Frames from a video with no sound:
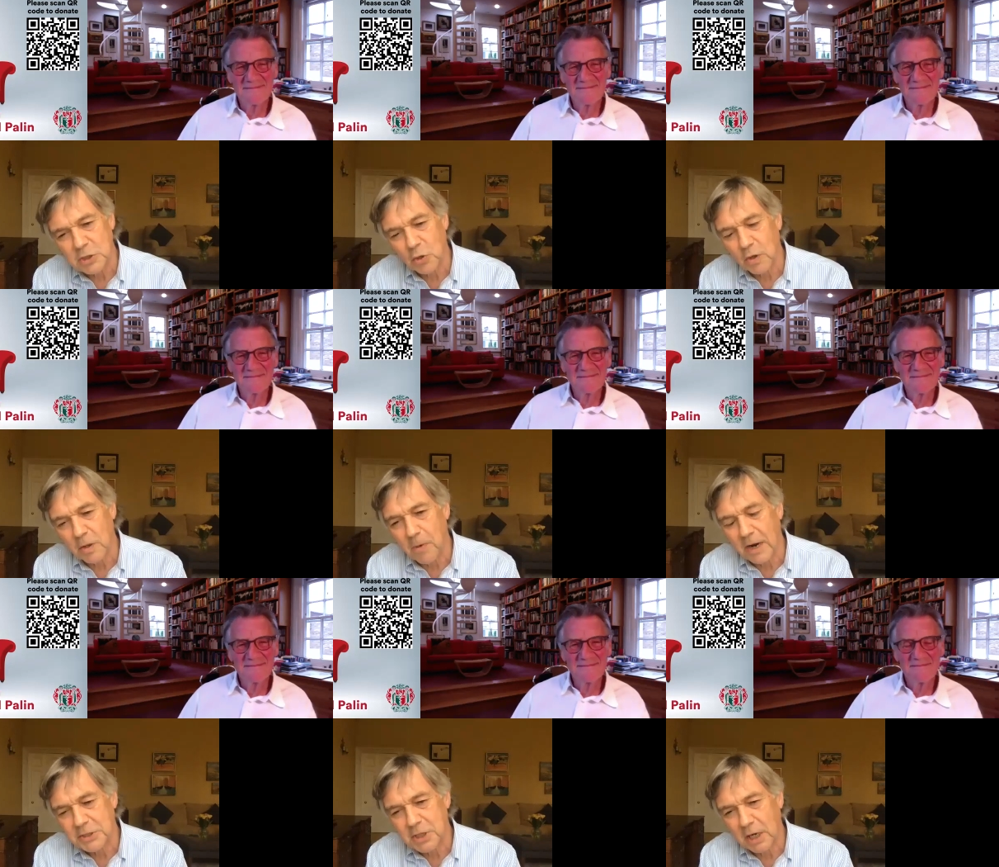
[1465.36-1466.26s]
Speaker 1: Look on the
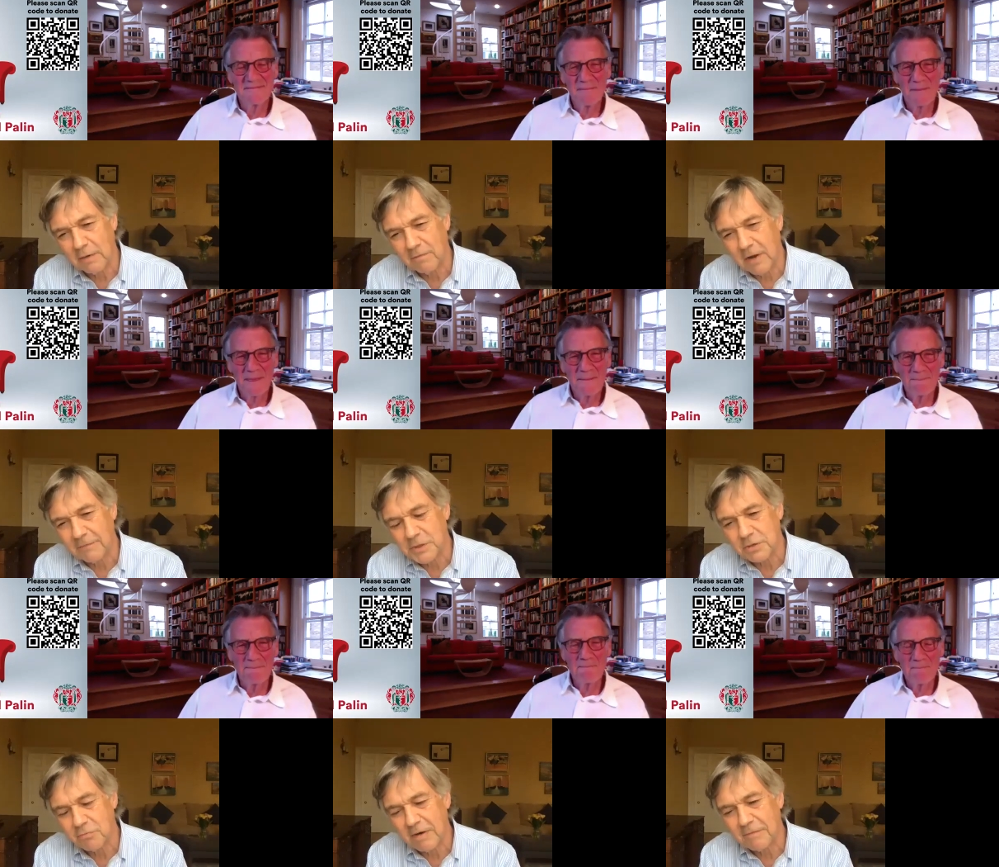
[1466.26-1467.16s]
Bright Side of Life? There's
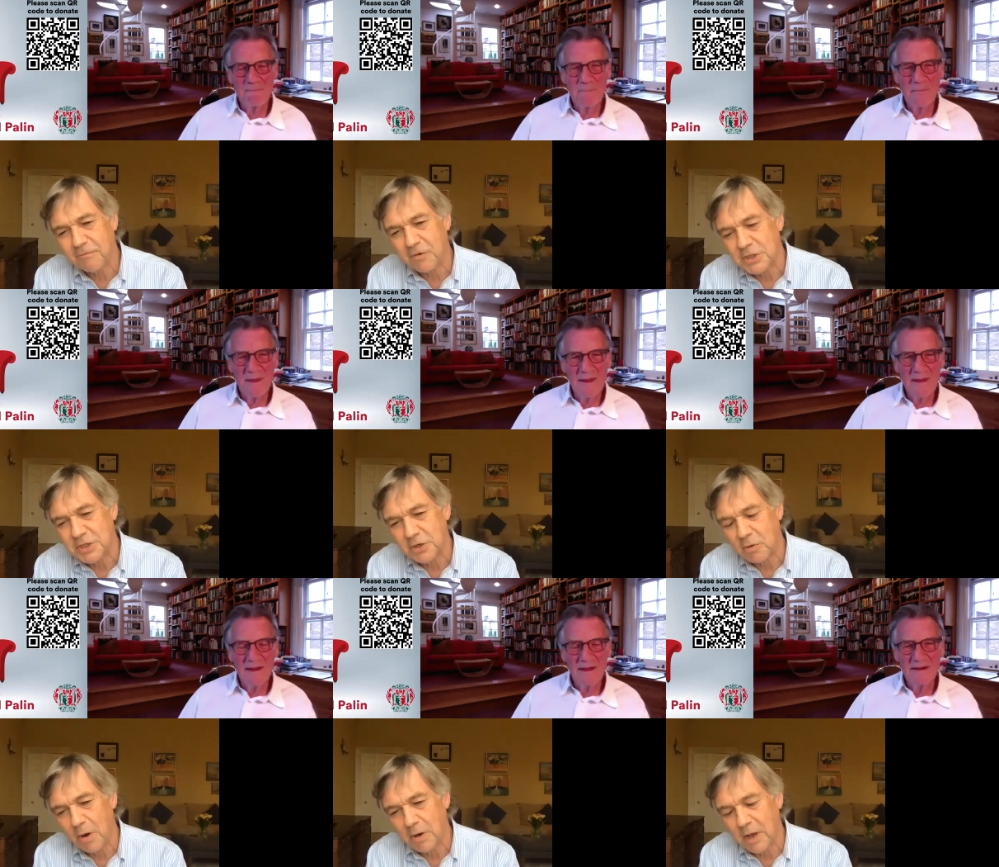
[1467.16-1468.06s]
a reference to
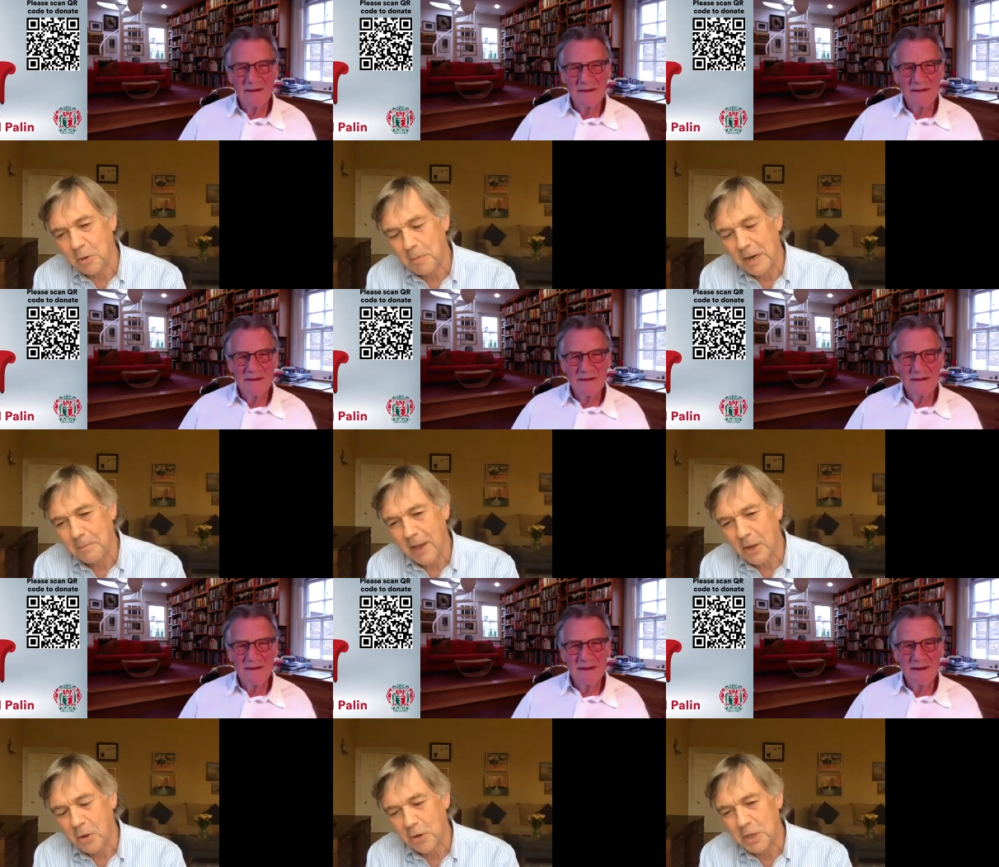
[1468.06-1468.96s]
you won't get your money
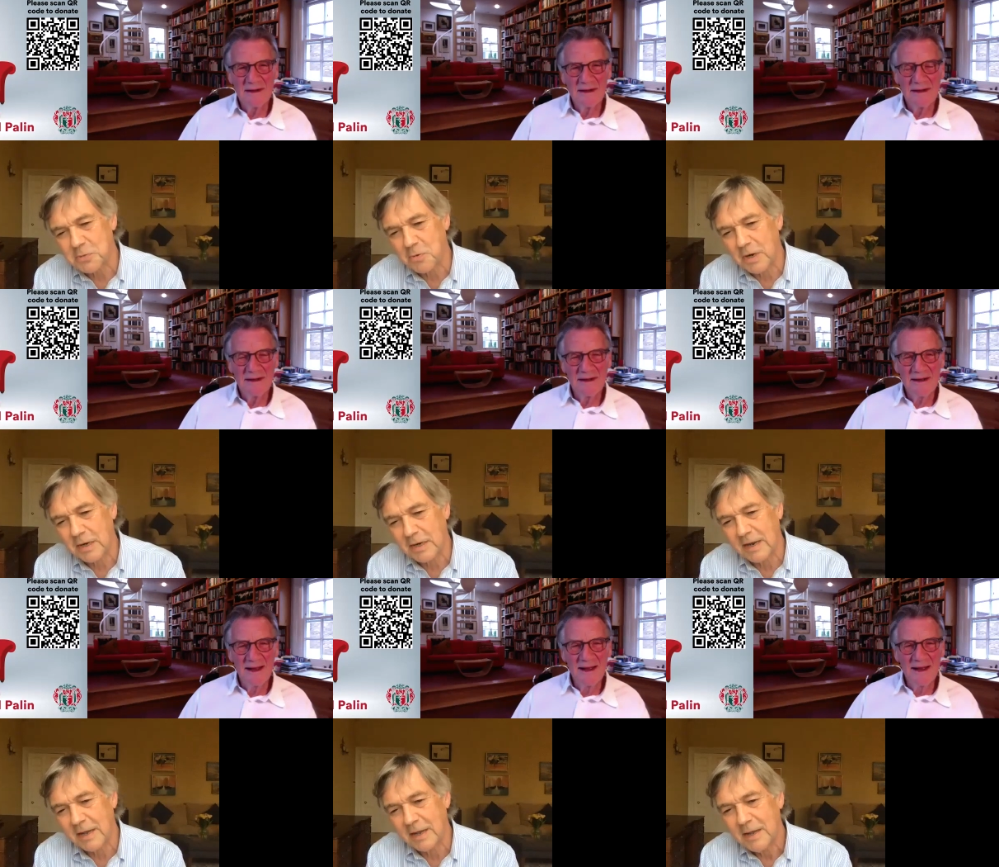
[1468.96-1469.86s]
back on this one,
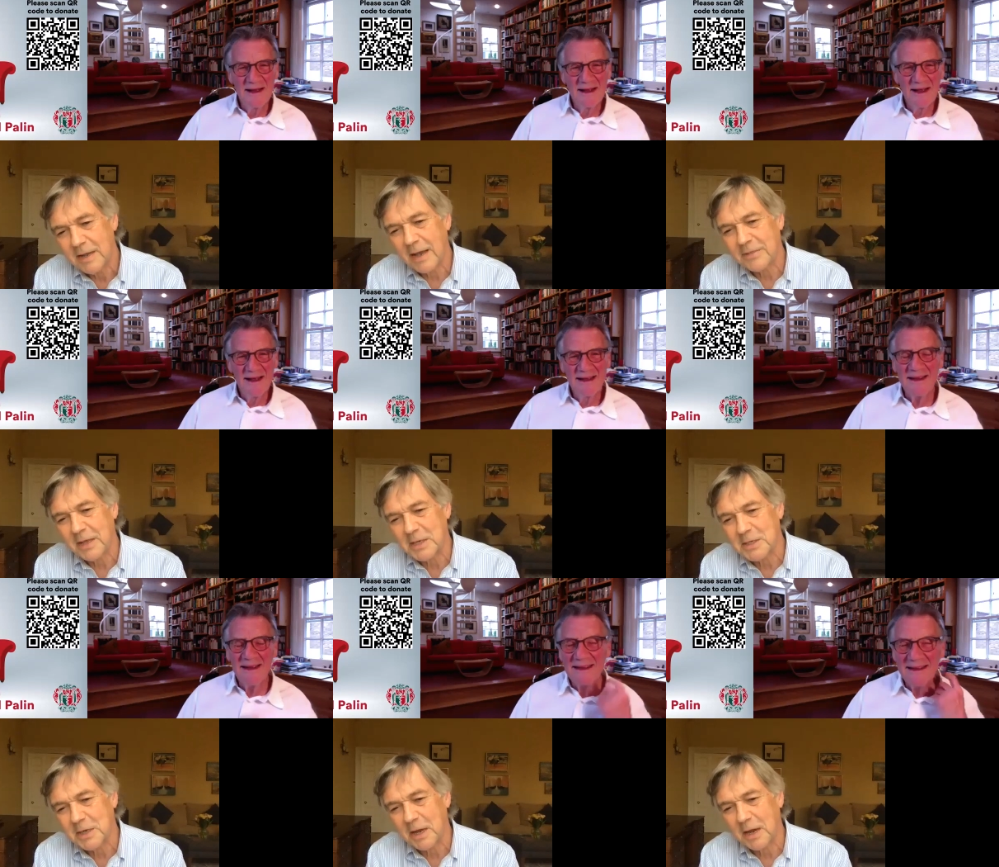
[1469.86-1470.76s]
uh, I think.
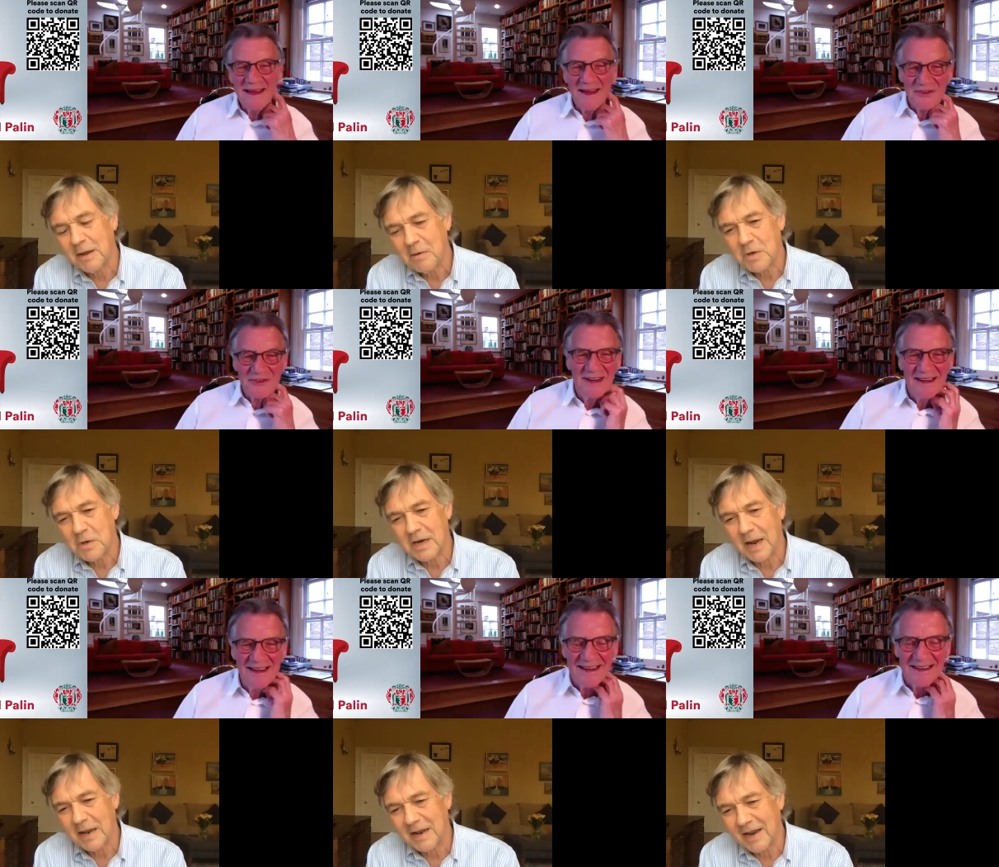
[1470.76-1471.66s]
Uh, yes,
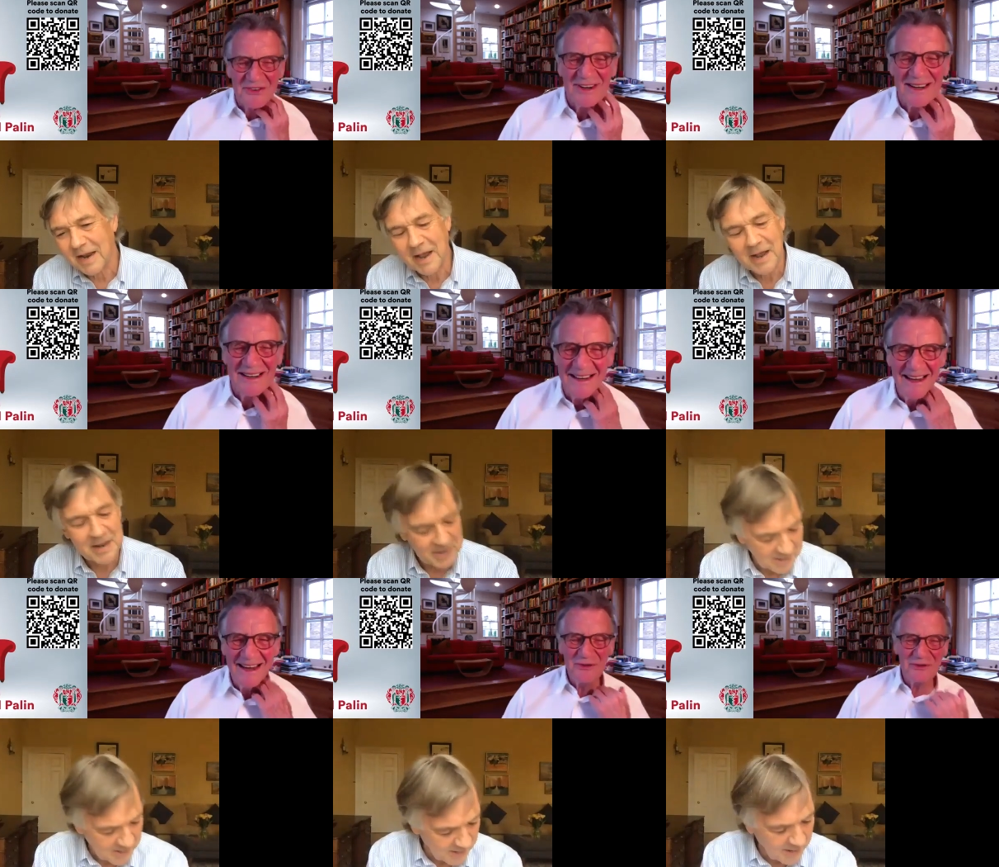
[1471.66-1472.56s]
Speaker 2: yes, right.
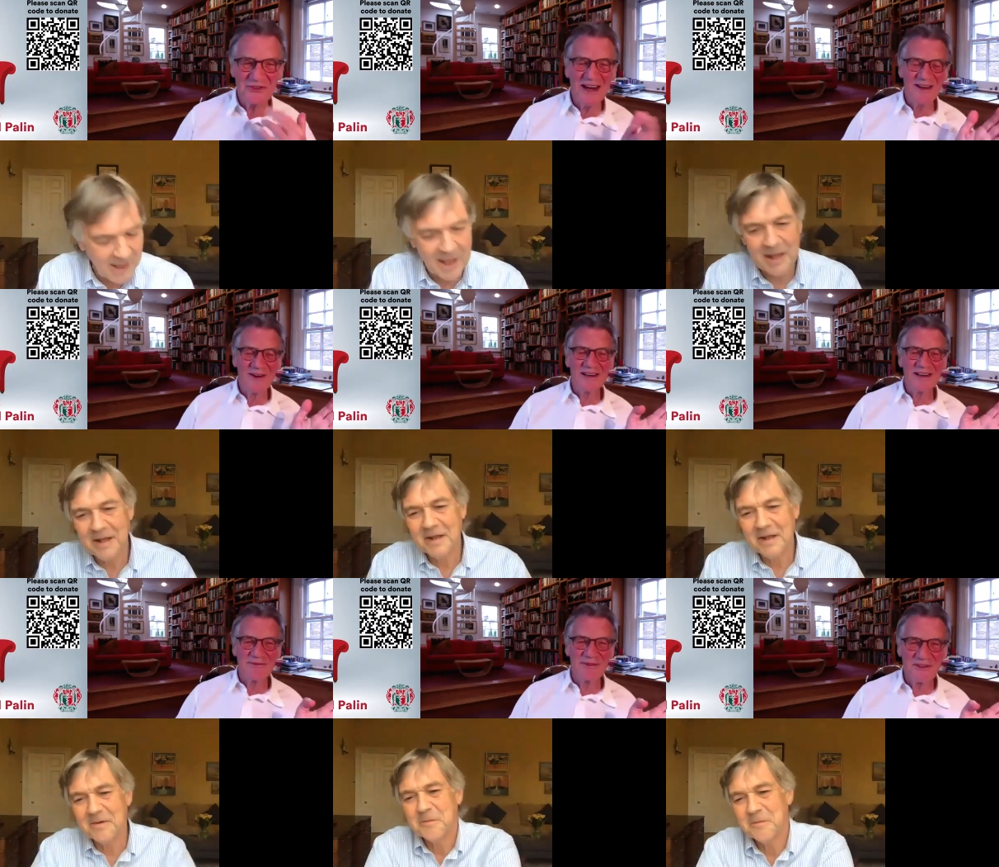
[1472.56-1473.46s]
If you yeah. stay long
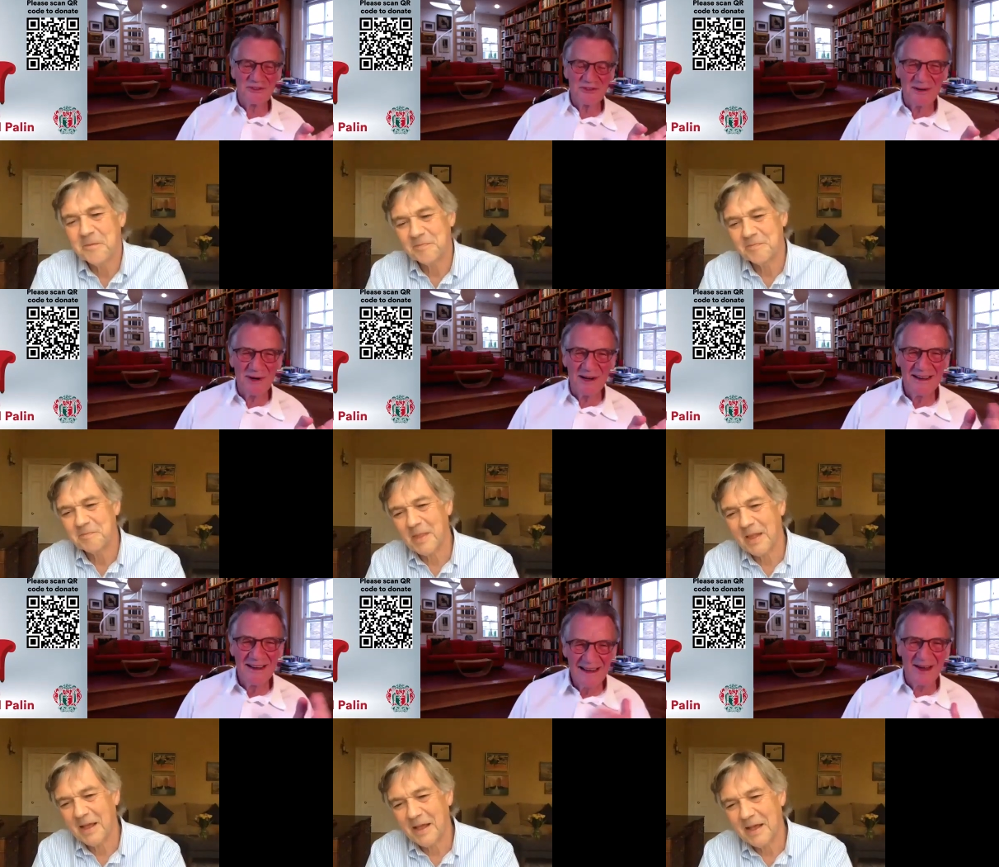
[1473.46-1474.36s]
enough in the cinema,
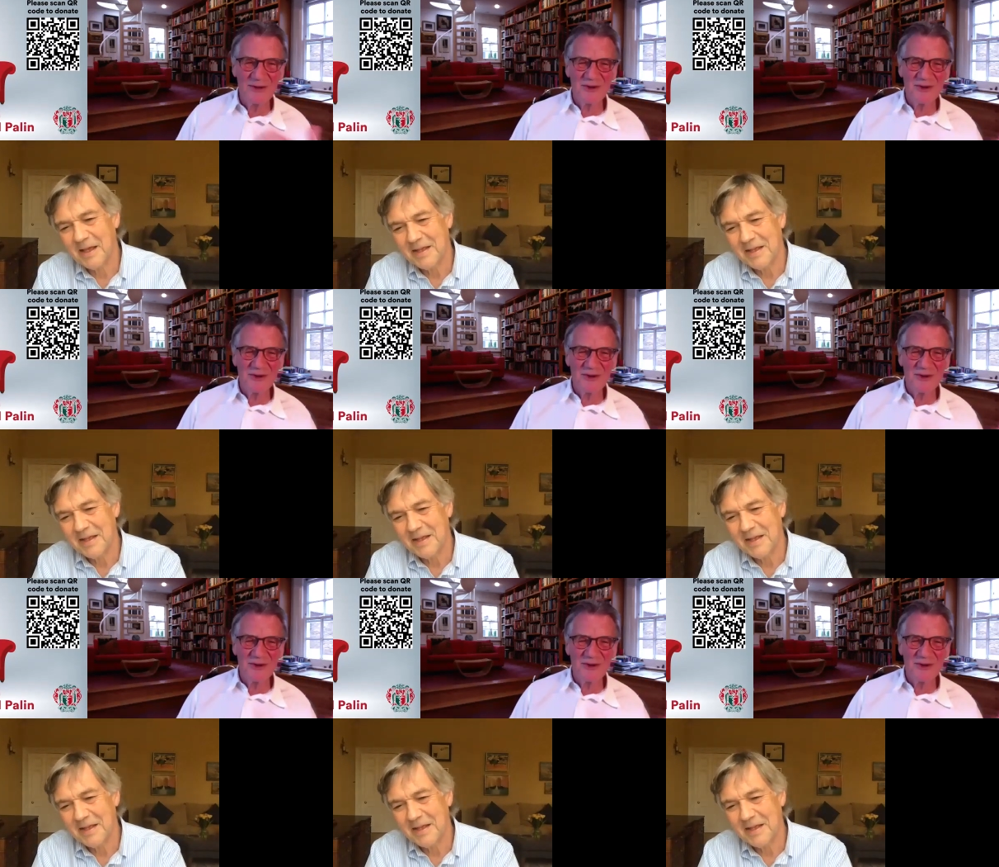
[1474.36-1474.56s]
it goes